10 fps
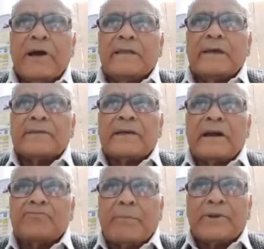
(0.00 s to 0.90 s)
That's called
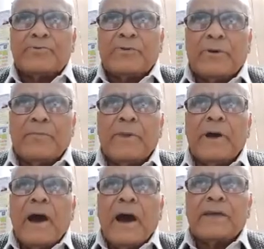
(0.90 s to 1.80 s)
swapan sukham.
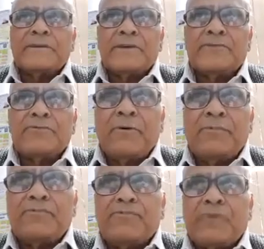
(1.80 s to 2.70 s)
Asya
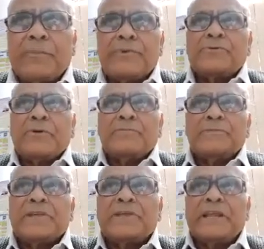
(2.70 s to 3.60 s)
sukham, swapan sukham,
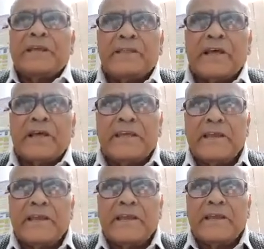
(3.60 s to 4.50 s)
dadini.
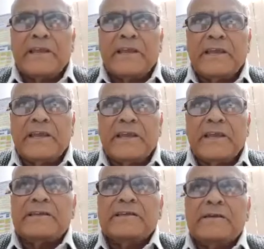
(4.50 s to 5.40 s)
Dadini
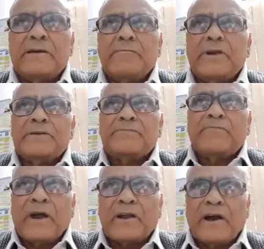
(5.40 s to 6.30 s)
is
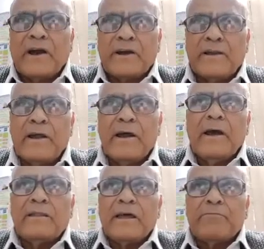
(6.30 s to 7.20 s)
for curd,
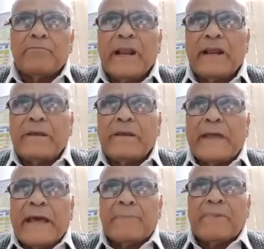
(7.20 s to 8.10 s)
that milk,
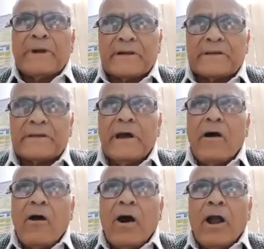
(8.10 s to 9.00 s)
dairy products.
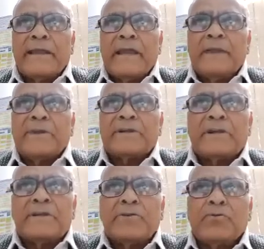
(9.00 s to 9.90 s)
All dairy products are
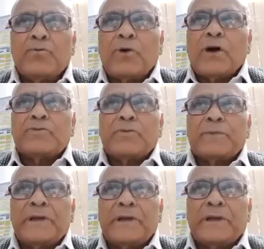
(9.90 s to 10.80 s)
the root cause of
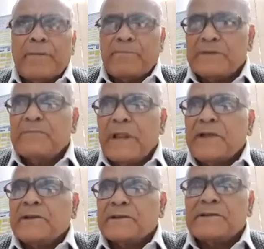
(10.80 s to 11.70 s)
the diabetes
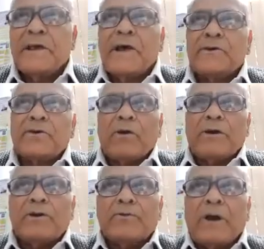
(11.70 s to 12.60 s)
mellitus. So
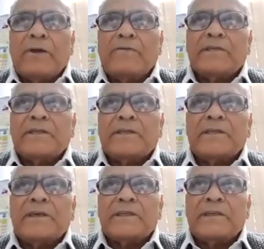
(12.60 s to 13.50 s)
according to Ayurveda,
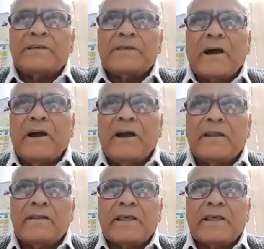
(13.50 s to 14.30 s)
dadi, this curd,